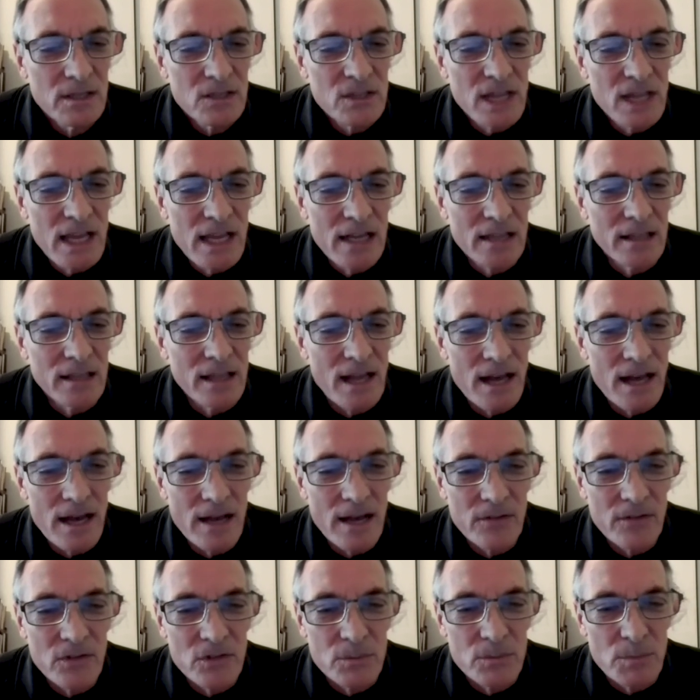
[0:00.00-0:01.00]
Staying
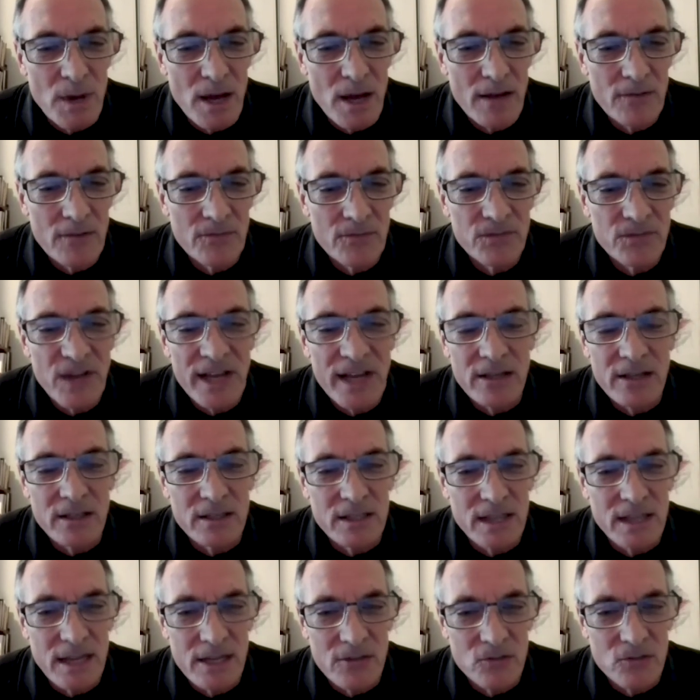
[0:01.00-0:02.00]
alive is my
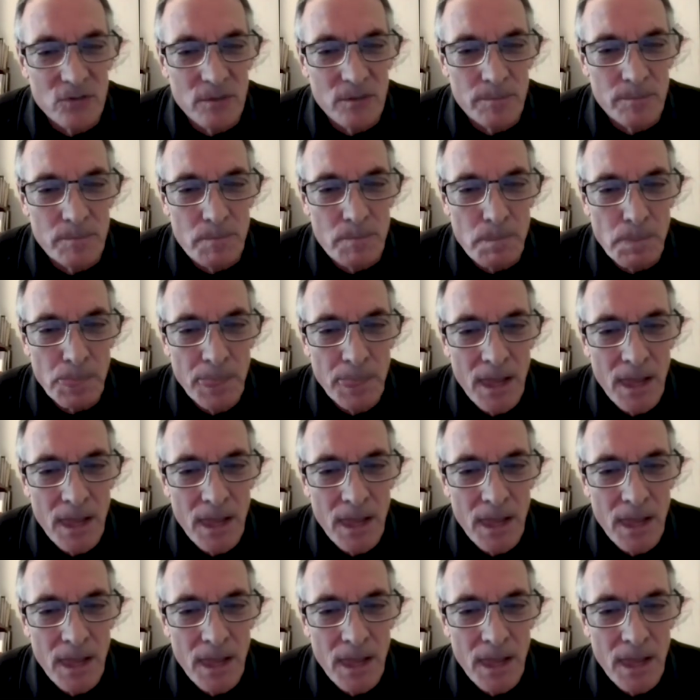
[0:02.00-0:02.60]
final tantrum.